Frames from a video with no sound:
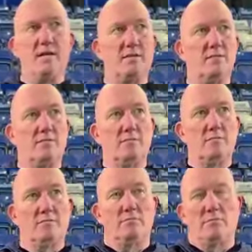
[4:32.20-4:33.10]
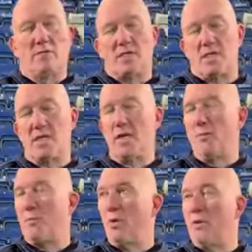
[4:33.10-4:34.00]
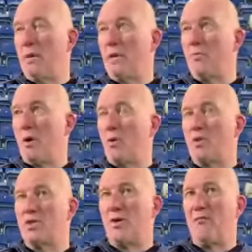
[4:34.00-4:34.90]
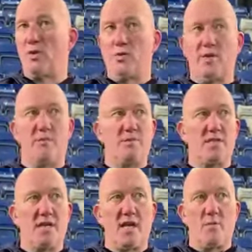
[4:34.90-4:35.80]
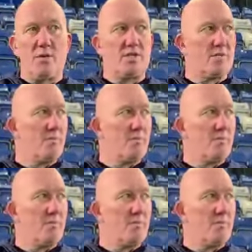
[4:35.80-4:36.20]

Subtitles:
as I say, we put him in. I wanted to have a look at him today. I wanted